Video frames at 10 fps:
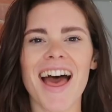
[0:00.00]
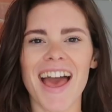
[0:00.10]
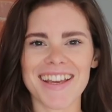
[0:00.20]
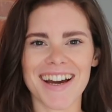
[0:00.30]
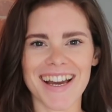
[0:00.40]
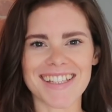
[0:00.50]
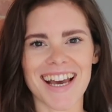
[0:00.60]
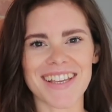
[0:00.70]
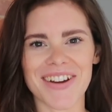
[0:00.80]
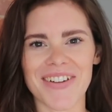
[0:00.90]
Hey guys, how
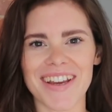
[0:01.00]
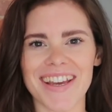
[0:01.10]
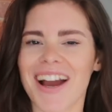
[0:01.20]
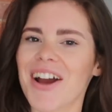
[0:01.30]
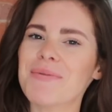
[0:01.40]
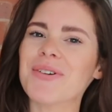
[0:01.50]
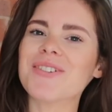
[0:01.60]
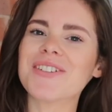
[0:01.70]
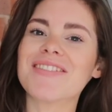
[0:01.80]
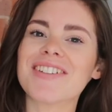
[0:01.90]
you going? I hope you're all
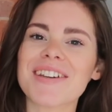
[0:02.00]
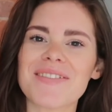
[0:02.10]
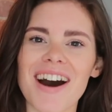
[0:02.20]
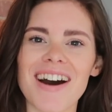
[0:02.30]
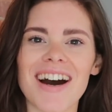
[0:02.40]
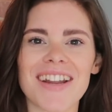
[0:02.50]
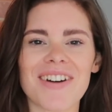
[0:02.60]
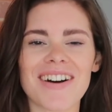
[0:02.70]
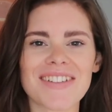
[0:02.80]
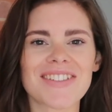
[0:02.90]
doing really well and
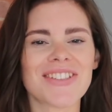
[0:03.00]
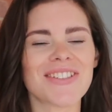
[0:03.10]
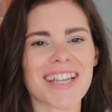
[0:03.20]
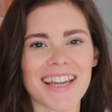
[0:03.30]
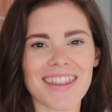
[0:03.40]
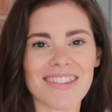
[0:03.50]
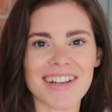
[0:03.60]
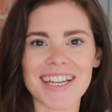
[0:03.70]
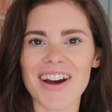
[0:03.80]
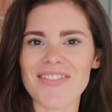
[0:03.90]
welcome to day
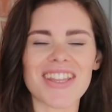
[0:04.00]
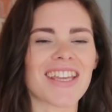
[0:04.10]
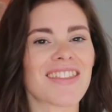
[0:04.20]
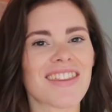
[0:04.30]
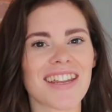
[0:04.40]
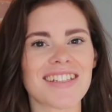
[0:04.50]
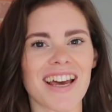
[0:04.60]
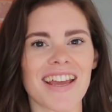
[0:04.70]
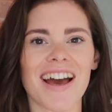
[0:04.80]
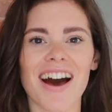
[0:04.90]
3 of the
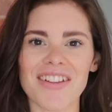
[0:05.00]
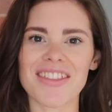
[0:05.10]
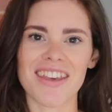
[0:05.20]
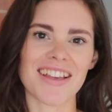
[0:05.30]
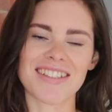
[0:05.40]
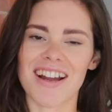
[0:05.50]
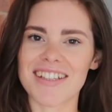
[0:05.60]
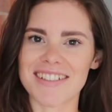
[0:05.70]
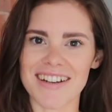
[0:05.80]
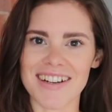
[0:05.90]
30-day health kickstart
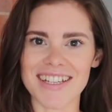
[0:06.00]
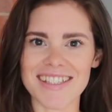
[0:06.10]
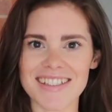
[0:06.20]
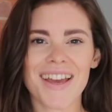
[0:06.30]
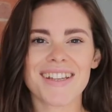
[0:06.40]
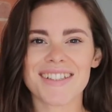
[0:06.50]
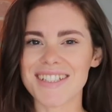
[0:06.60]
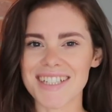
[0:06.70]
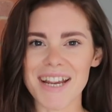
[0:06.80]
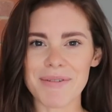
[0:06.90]
series. So
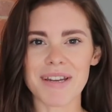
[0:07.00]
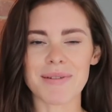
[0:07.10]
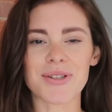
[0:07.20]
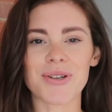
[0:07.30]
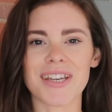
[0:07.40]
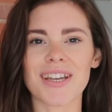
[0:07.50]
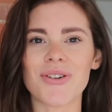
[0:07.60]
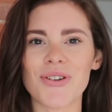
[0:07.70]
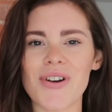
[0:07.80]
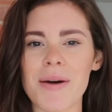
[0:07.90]
today we're going to be talking
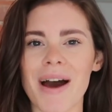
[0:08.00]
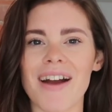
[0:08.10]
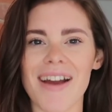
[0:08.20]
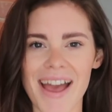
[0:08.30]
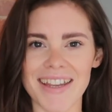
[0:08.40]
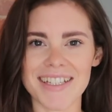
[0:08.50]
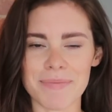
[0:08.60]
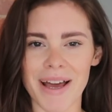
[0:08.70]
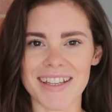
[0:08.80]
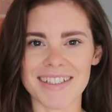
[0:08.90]
all about energy
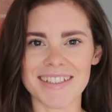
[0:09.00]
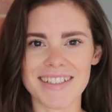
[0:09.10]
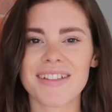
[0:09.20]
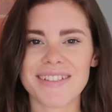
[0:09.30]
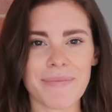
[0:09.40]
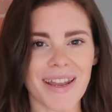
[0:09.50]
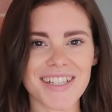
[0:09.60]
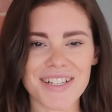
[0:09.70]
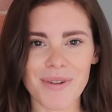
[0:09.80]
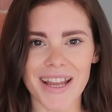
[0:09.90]
balance. So
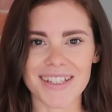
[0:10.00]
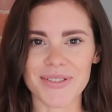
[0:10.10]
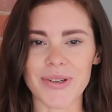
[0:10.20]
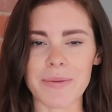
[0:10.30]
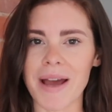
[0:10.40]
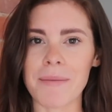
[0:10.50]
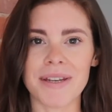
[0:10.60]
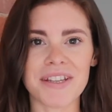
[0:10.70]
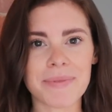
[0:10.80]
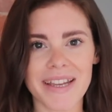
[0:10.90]
managing weight is all about
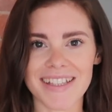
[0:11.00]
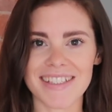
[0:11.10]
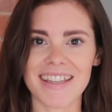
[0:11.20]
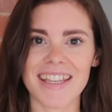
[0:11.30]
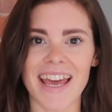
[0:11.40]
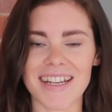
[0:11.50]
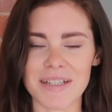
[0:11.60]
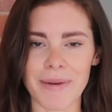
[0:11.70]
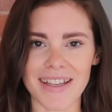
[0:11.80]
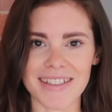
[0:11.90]
manipulating the energy
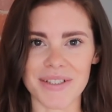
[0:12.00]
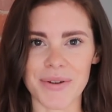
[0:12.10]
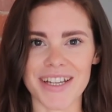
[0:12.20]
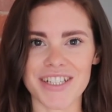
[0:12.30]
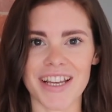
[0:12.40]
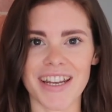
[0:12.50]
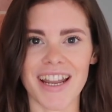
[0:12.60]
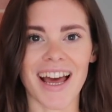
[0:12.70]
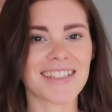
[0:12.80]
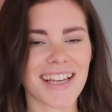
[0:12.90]
balance equation,
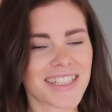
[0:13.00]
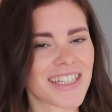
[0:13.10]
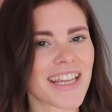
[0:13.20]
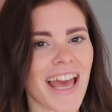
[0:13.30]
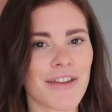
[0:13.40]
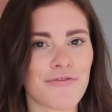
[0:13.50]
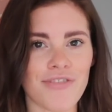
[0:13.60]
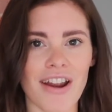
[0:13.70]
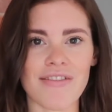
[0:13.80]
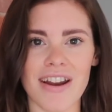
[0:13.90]
and it's actually a
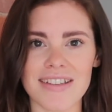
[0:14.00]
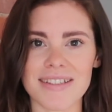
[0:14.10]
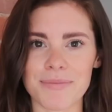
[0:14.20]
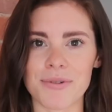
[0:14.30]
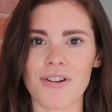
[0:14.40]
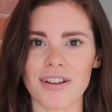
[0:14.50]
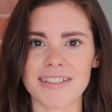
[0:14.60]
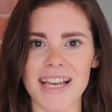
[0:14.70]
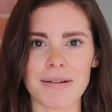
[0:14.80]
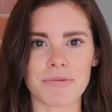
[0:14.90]
very simple
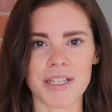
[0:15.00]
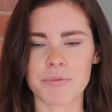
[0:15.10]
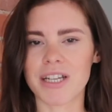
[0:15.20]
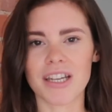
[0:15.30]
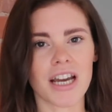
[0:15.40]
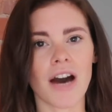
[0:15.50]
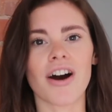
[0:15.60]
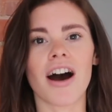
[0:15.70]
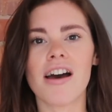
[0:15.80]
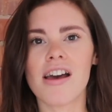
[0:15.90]
concept which we're going to
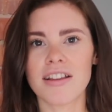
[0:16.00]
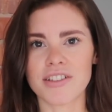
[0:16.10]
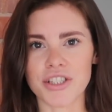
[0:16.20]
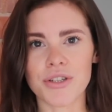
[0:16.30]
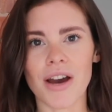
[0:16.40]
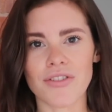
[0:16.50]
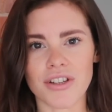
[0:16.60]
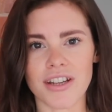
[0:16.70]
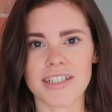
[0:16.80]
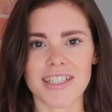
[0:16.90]
cover so you have a good
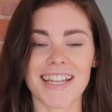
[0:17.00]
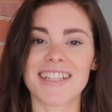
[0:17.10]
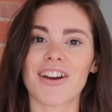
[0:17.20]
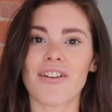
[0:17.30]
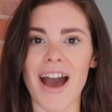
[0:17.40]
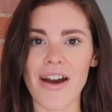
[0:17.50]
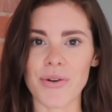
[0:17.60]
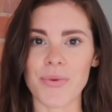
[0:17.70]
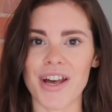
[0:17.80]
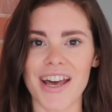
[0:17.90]
understanding of how
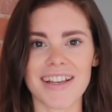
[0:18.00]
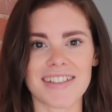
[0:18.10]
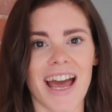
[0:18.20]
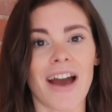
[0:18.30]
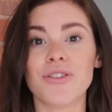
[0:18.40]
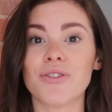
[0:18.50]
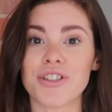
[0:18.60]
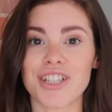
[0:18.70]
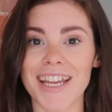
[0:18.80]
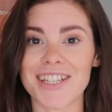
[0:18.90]
it works and how you can
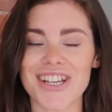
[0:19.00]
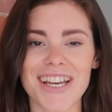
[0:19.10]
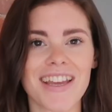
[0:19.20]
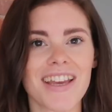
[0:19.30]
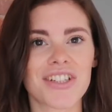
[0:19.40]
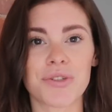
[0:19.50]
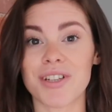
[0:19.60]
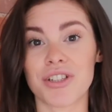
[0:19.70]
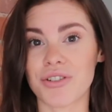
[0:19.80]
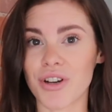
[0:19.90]
change it to
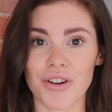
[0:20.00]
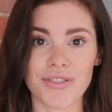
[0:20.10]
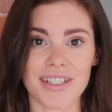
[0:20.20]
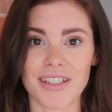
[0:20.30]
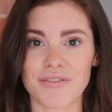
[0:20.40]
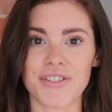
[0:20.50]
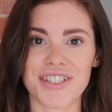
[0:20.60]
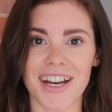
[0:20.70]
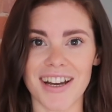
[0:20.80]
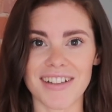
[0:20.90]
reach your goals in the
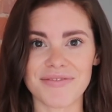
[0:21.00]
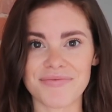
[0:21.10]
future.